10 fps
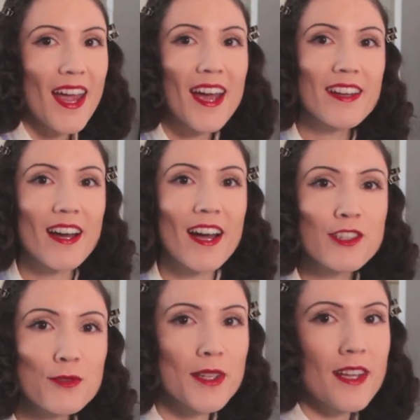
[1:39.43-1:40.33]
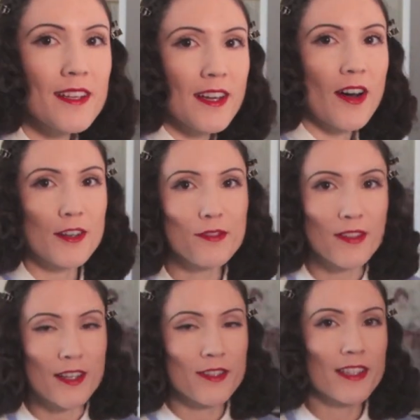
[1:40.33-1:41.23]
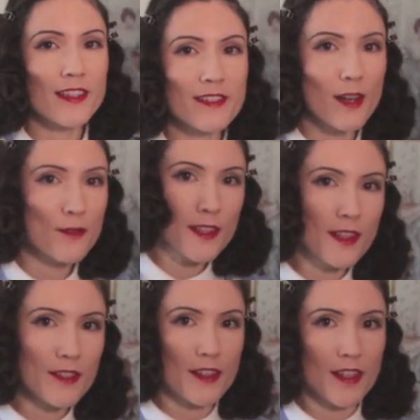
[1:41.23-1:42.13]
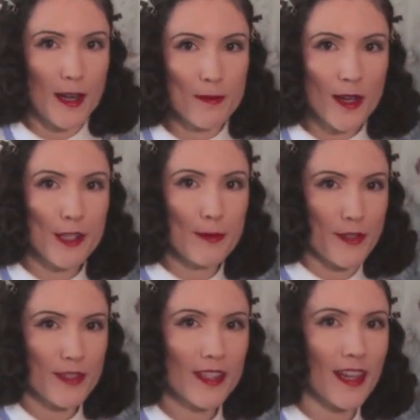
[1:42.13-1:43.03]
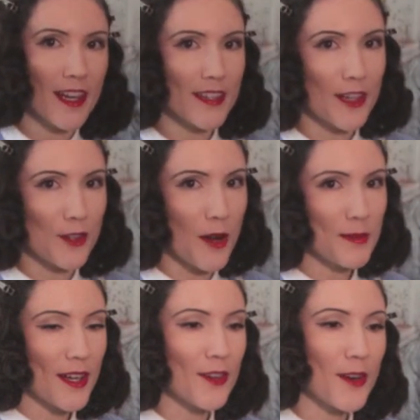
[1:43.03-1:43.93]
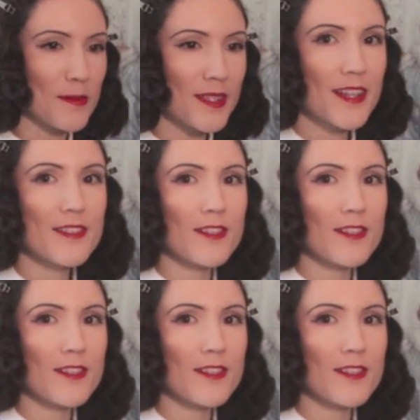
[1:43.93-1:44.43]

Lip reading: and I just realized how unflattering this outfit looks on camera, especially like at that crop that I cropped it at.